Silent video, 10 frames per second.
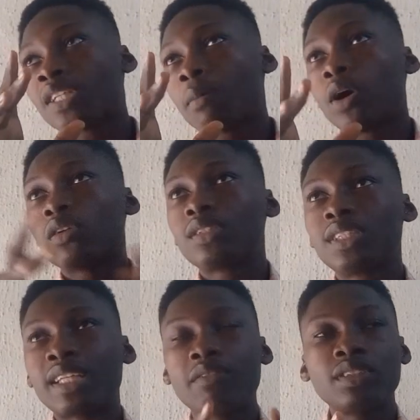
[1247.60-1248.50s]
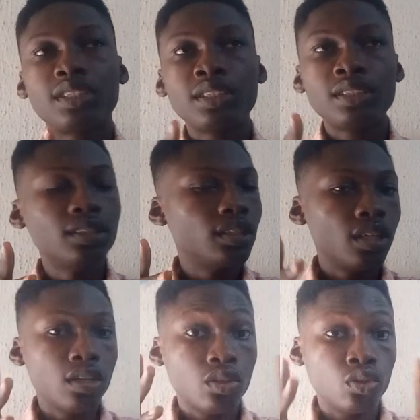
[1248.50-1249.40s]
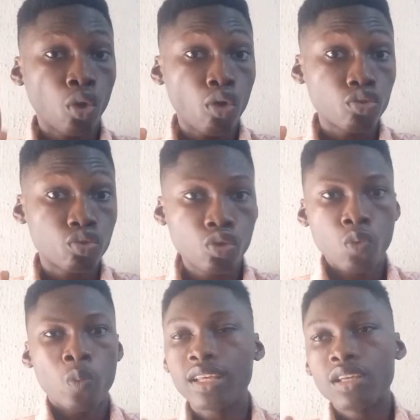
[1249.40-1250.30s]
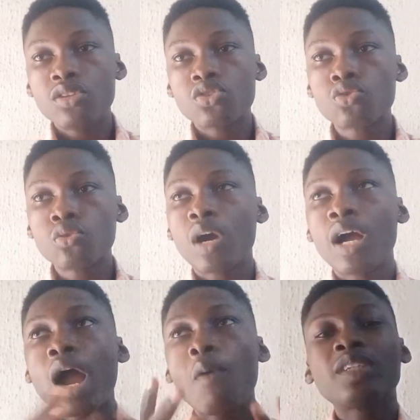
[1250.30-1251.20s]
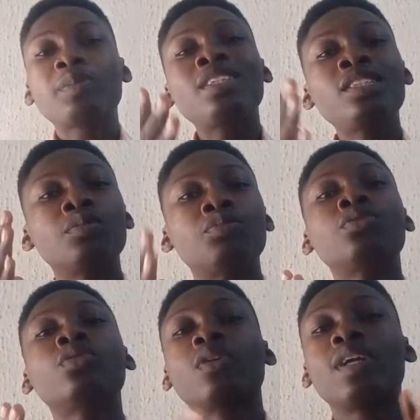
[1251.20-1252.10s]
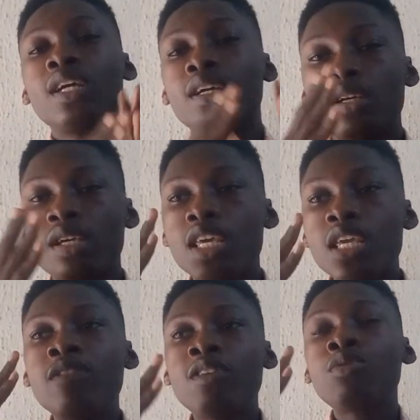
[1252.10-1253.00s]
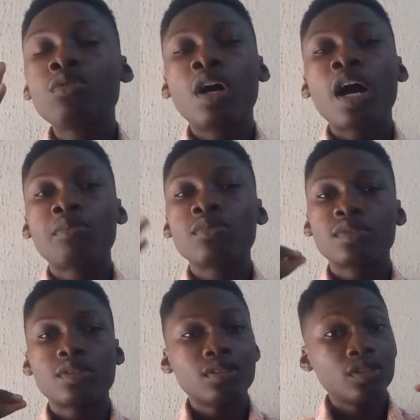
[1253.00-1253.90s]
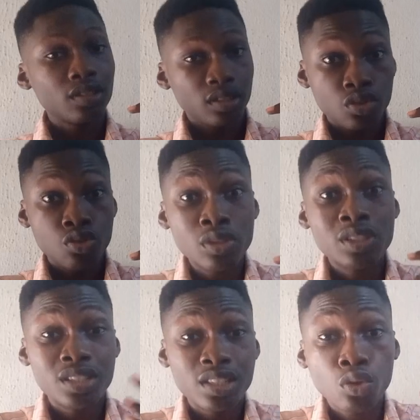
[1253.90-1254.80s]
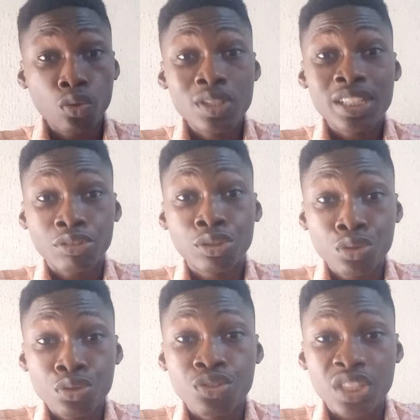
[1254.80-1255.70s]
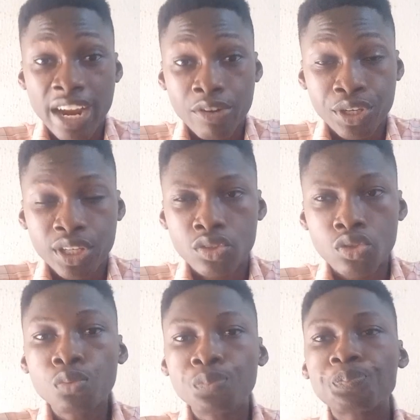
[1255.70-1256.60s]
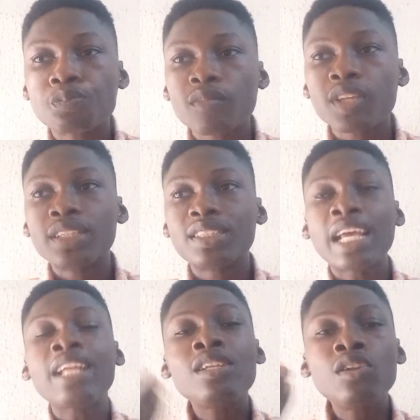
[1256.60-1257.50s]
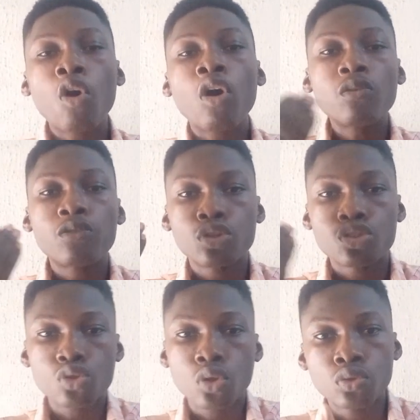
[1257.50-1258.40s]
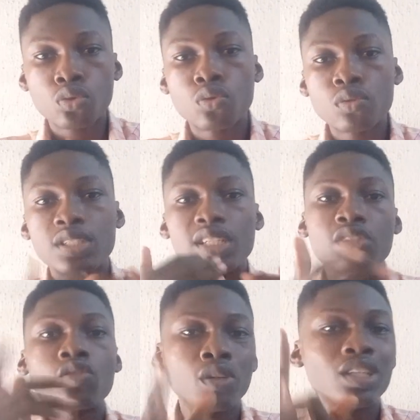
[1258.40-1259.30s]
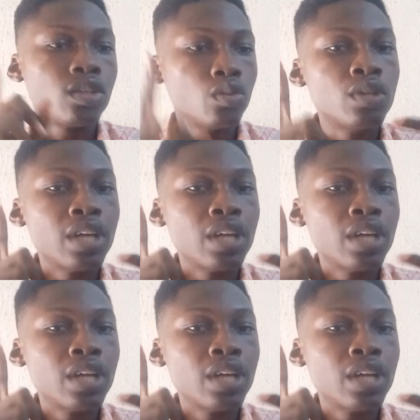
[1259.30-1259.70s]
about $17, right? So I'm expecting the bull run. If the bull run happens, you know, the token is actually going to skyrocket. So selling off your Stone tokens is not a good